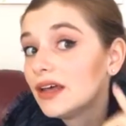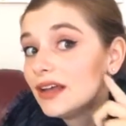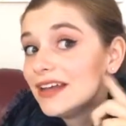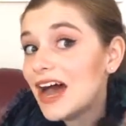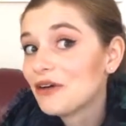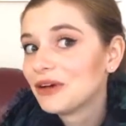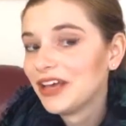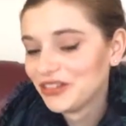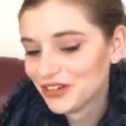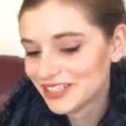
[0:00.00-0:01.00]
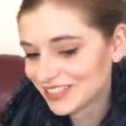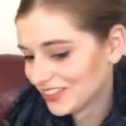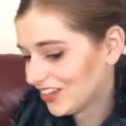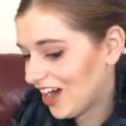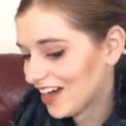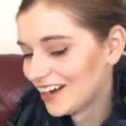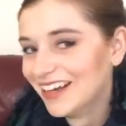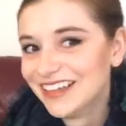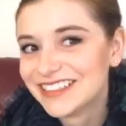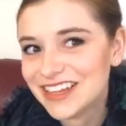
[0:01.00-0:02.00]
Now, it looks a lot
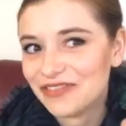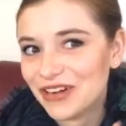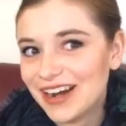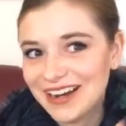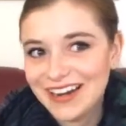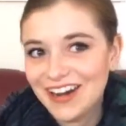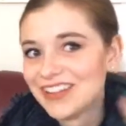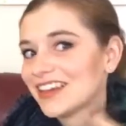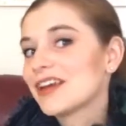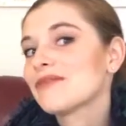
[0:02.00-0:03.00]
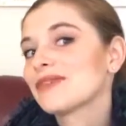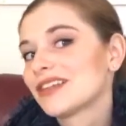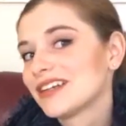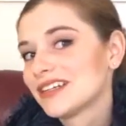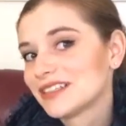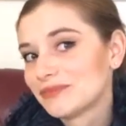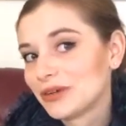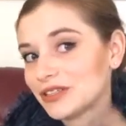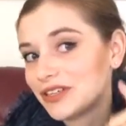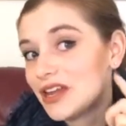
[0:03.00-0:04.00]
different on the camera than it does in
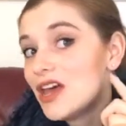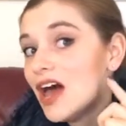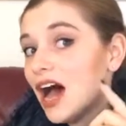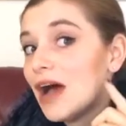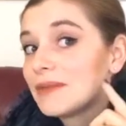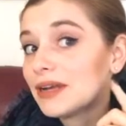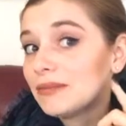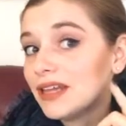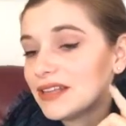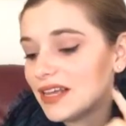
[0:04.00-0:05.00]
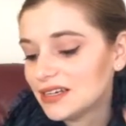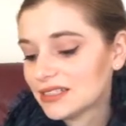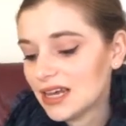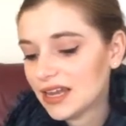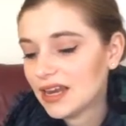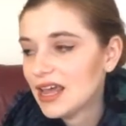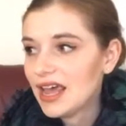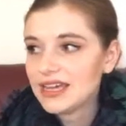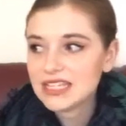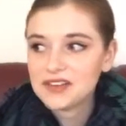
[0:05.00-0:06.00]
person. I'm gonna blend that in a second.
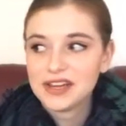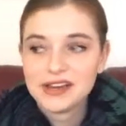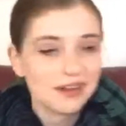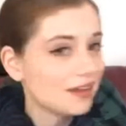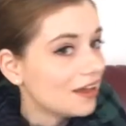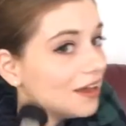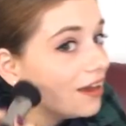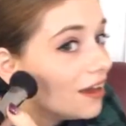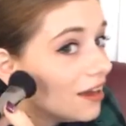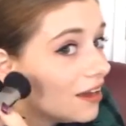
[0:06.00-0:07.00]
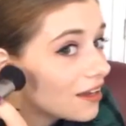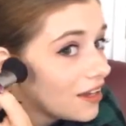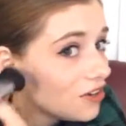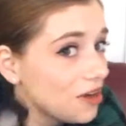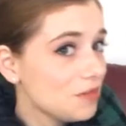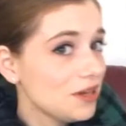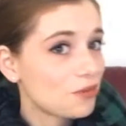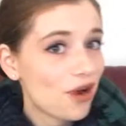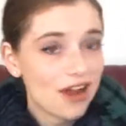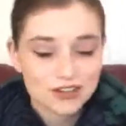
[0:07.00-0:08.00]
Hey, David, can you get me a
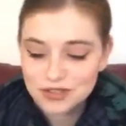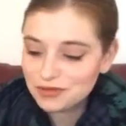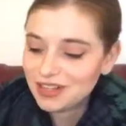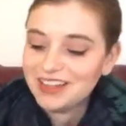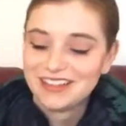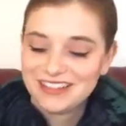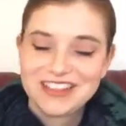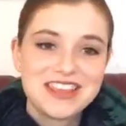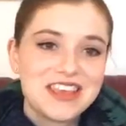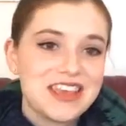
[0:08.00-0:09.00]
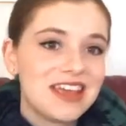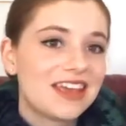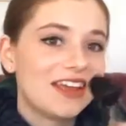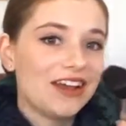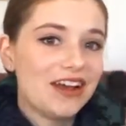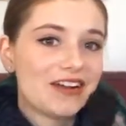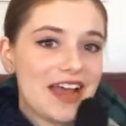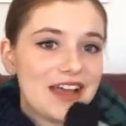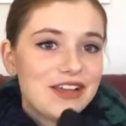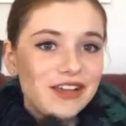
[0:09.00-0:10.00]
brush?
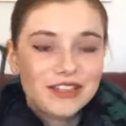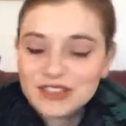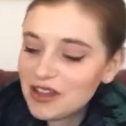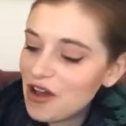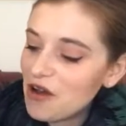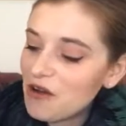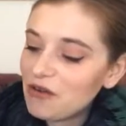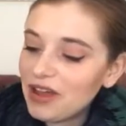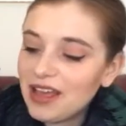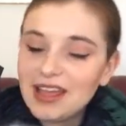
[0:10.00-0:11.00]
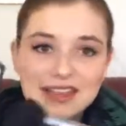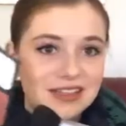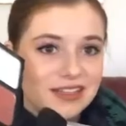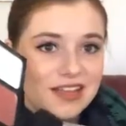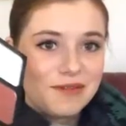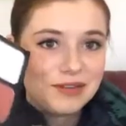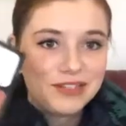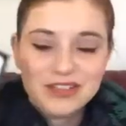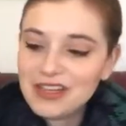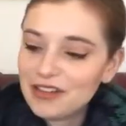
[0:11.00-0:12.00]
Okay, so now I'm gonna
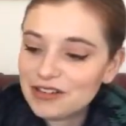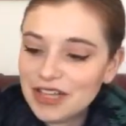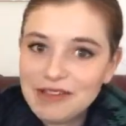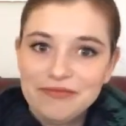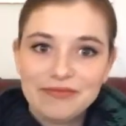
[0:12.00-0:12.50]
do the other side.